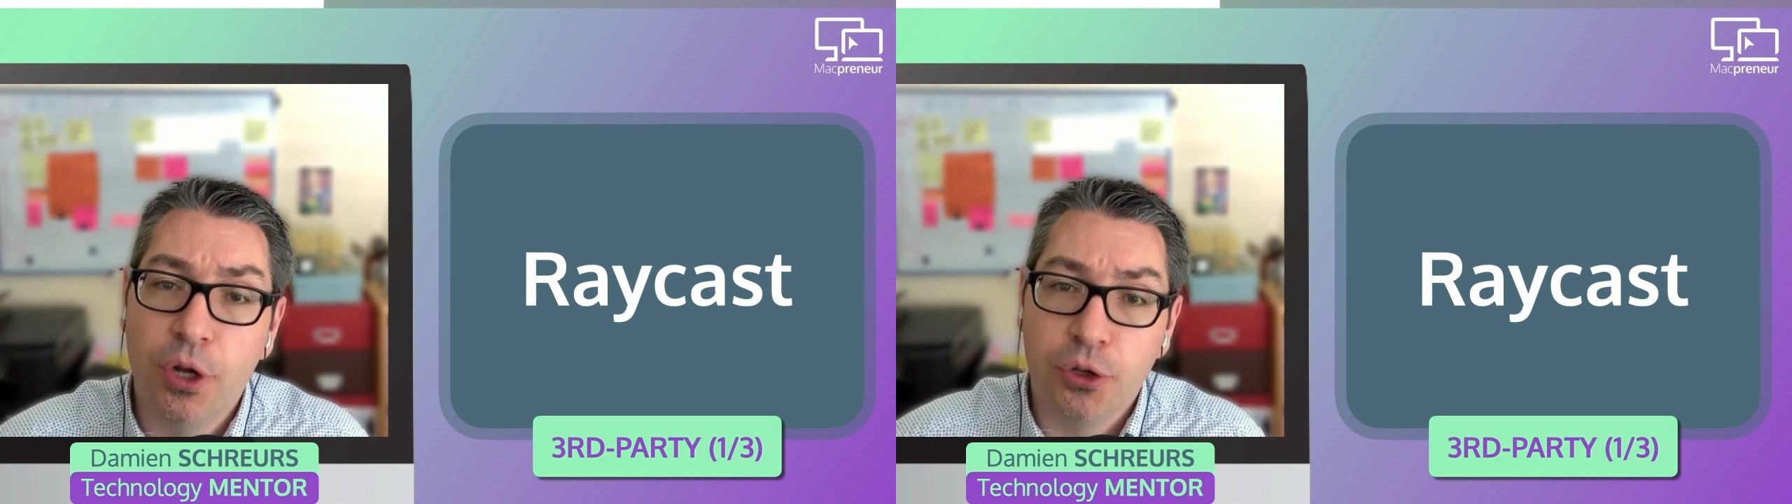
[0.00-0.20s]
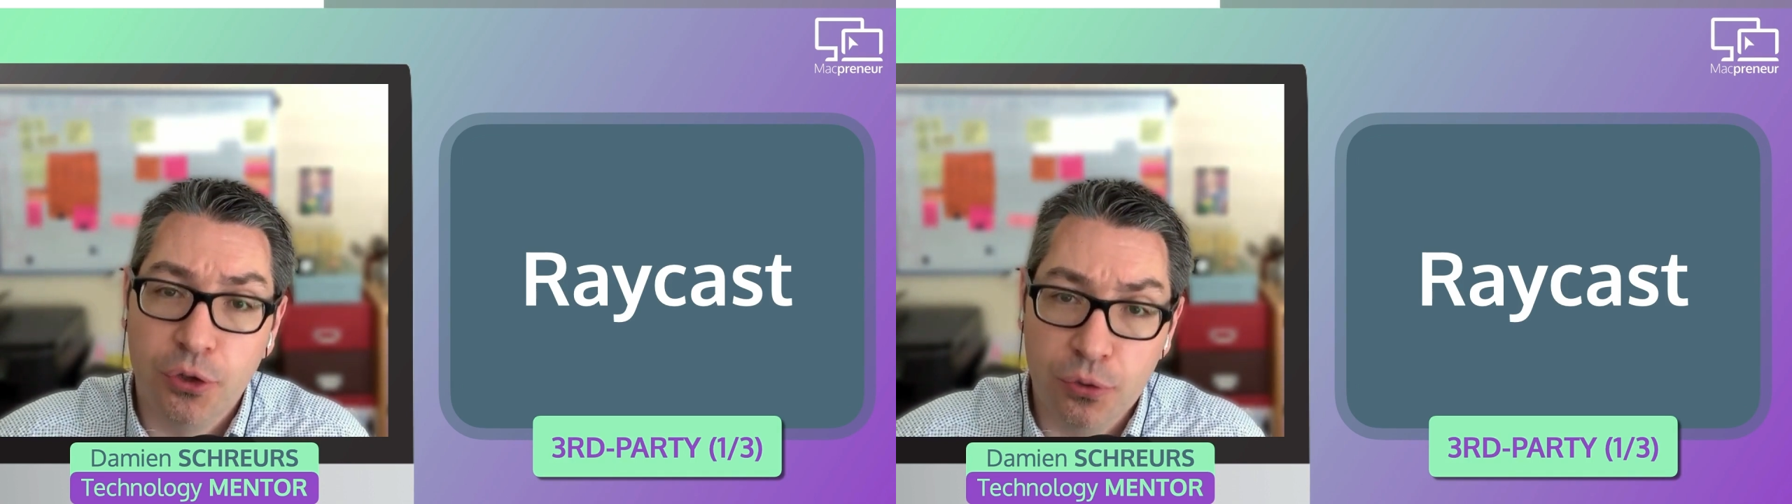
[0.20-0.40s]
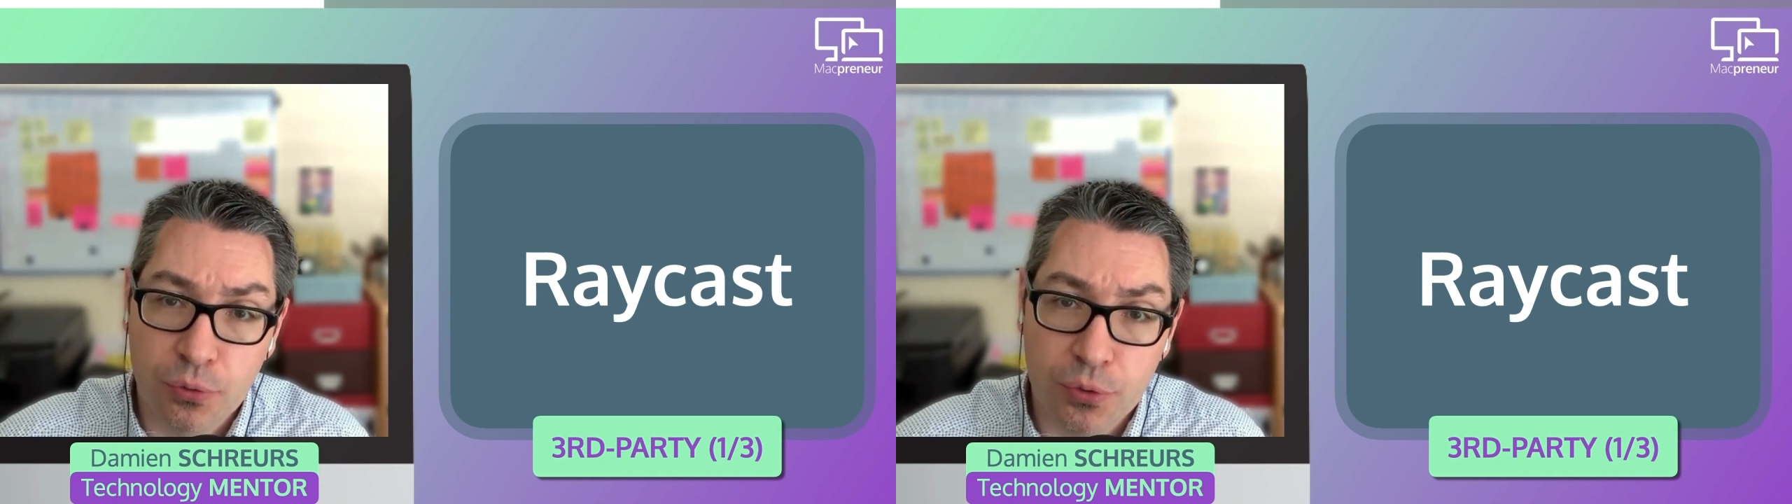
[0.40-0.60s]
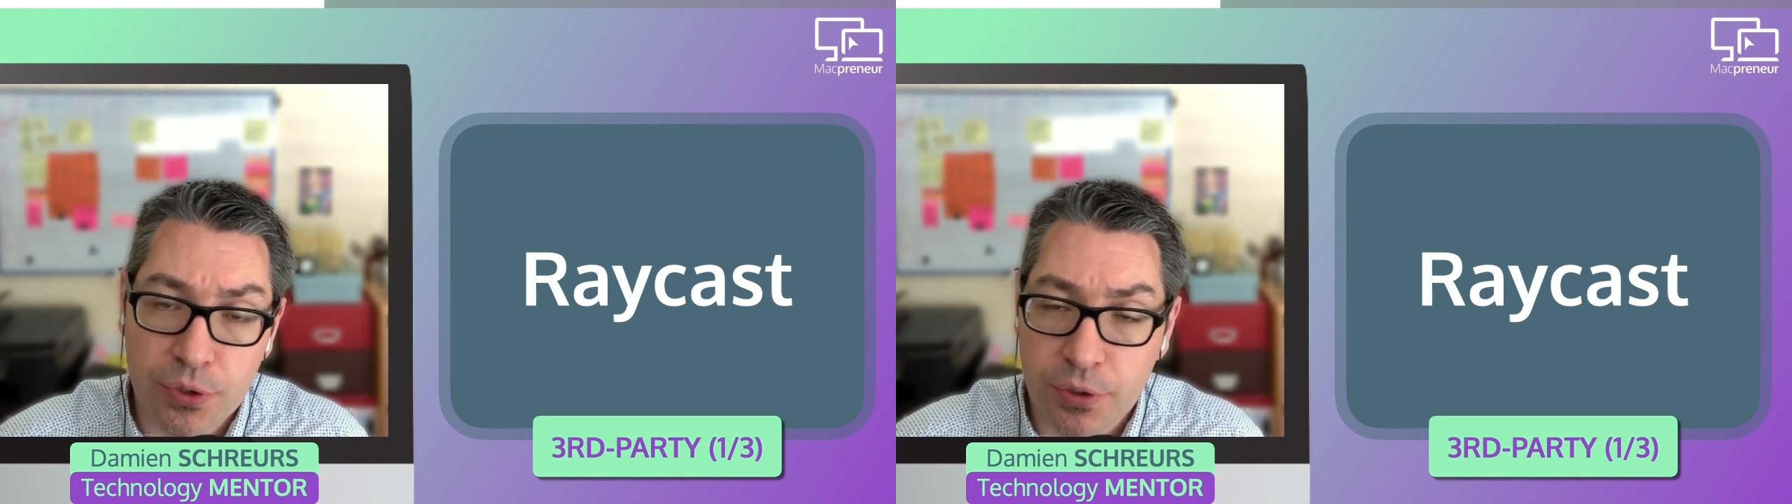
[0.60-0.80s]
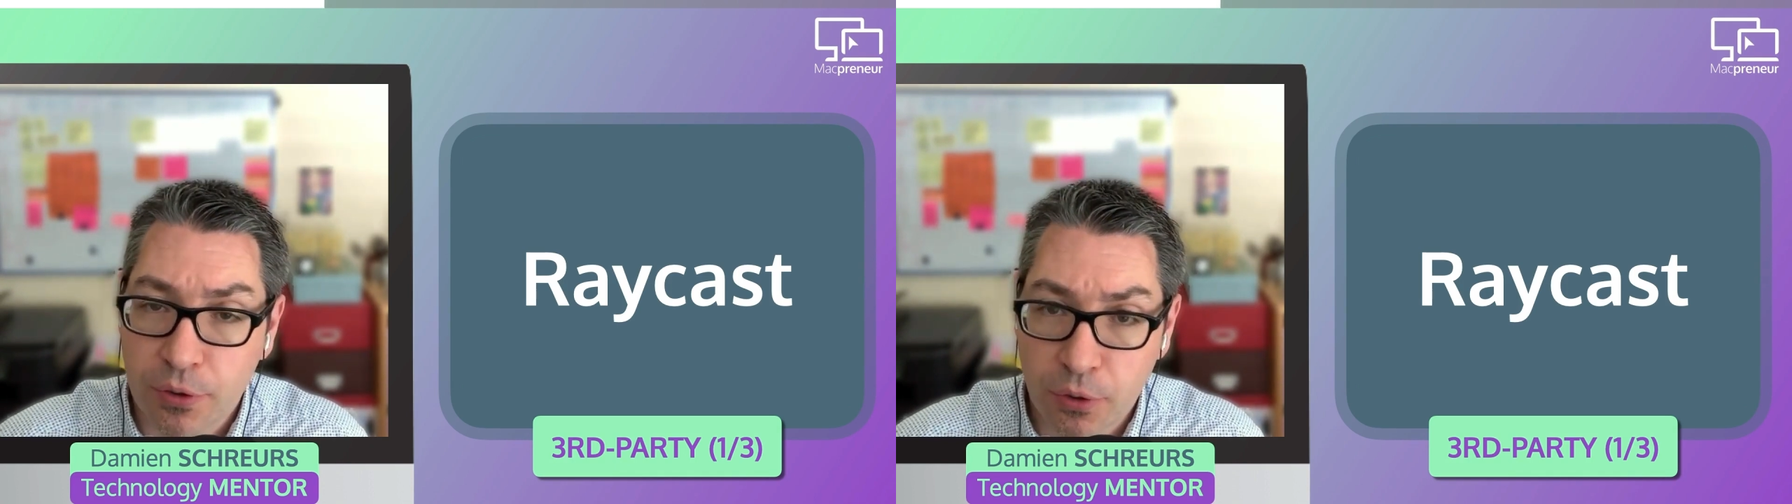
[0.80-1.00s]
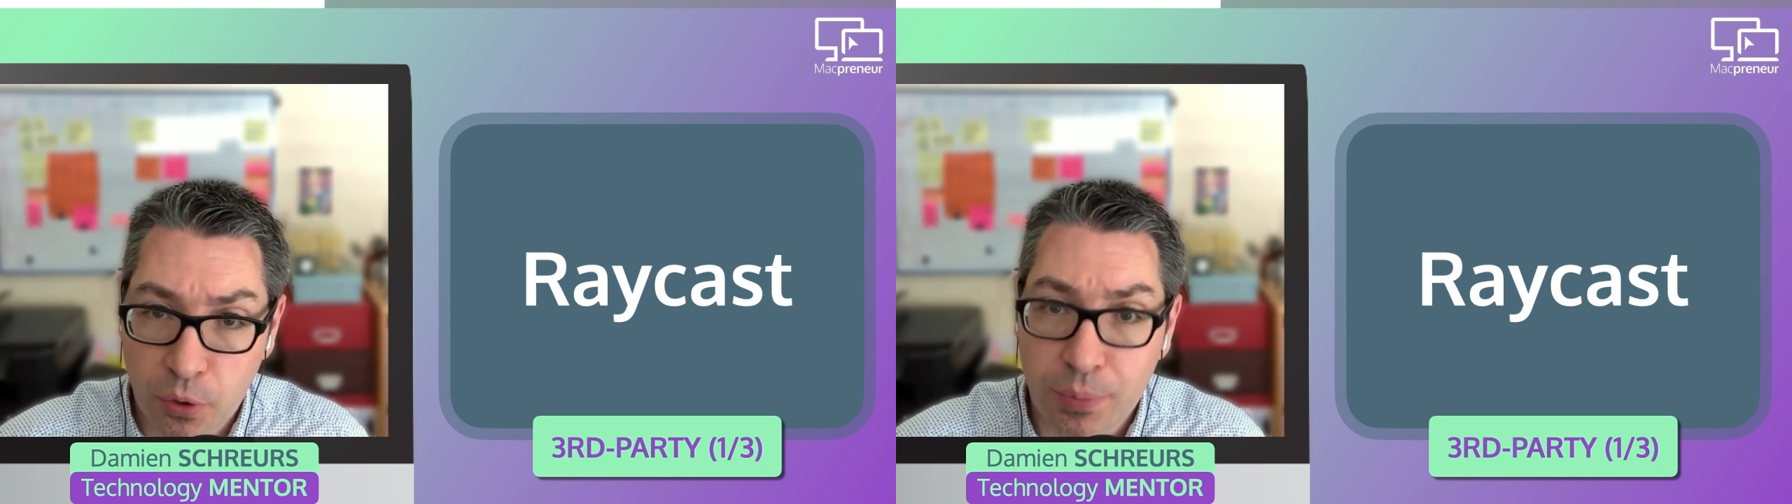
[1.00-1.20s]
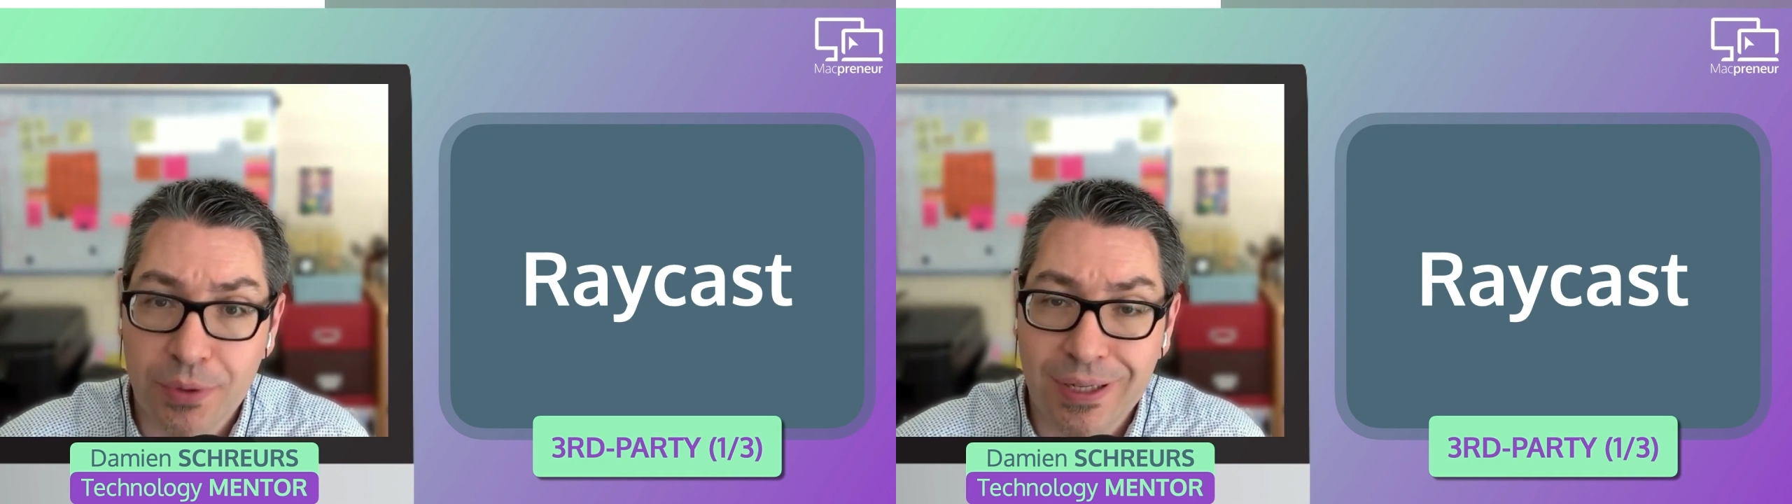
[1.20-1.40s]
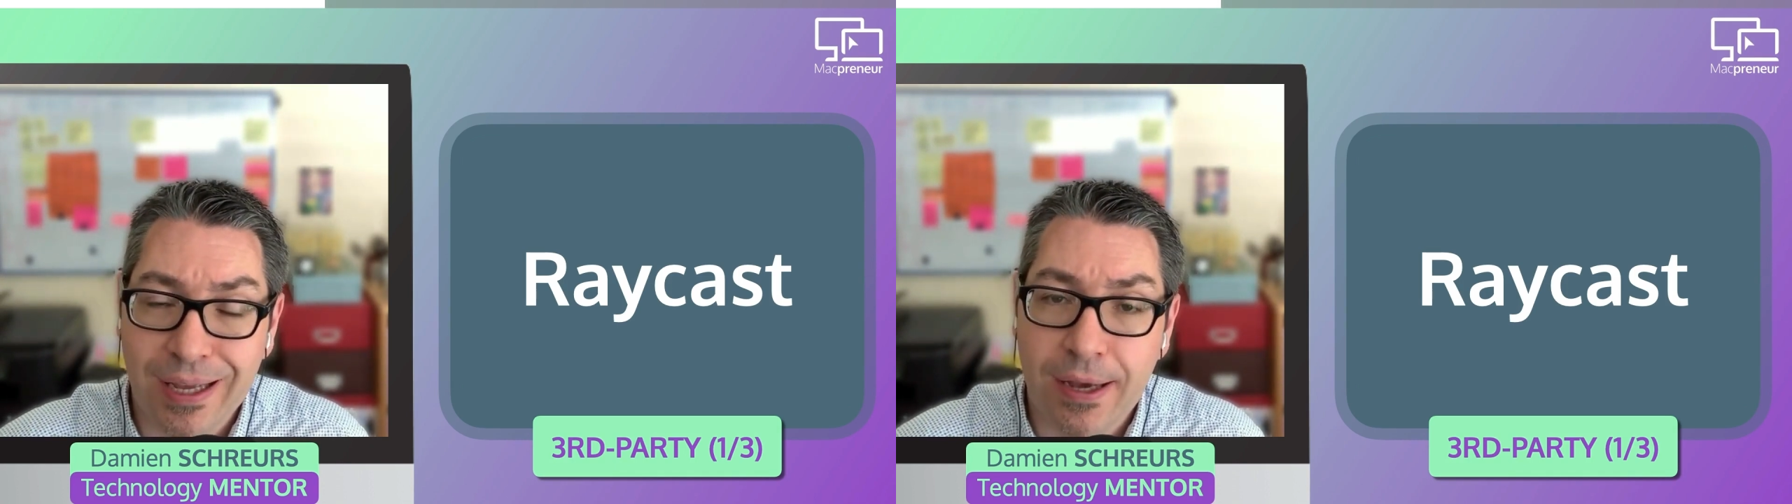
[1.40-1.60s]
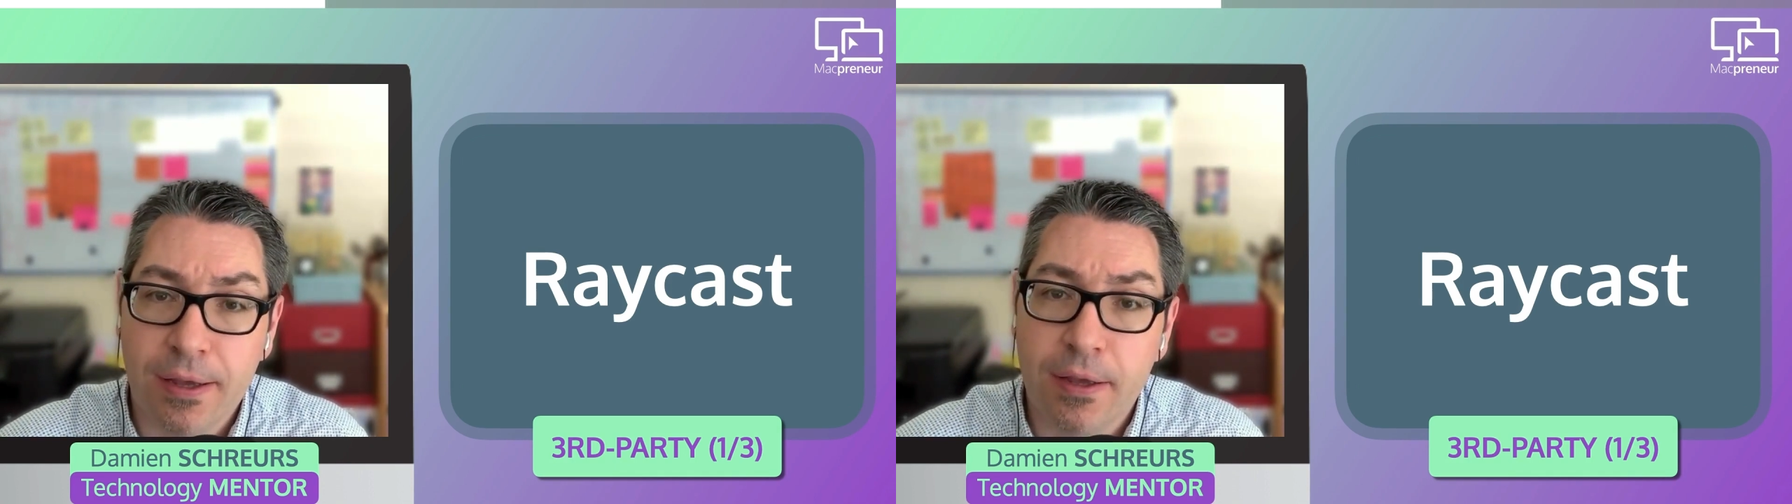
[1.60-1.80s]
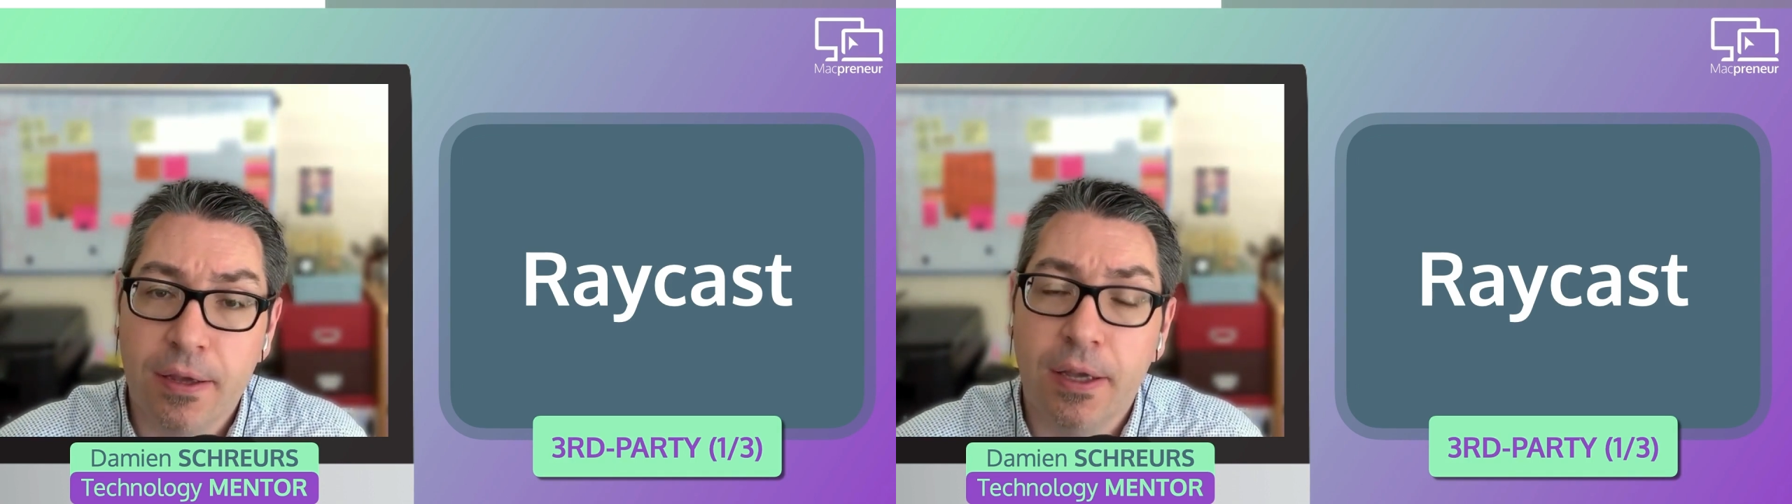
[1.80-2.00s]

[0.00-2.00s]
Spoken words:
use OpenAI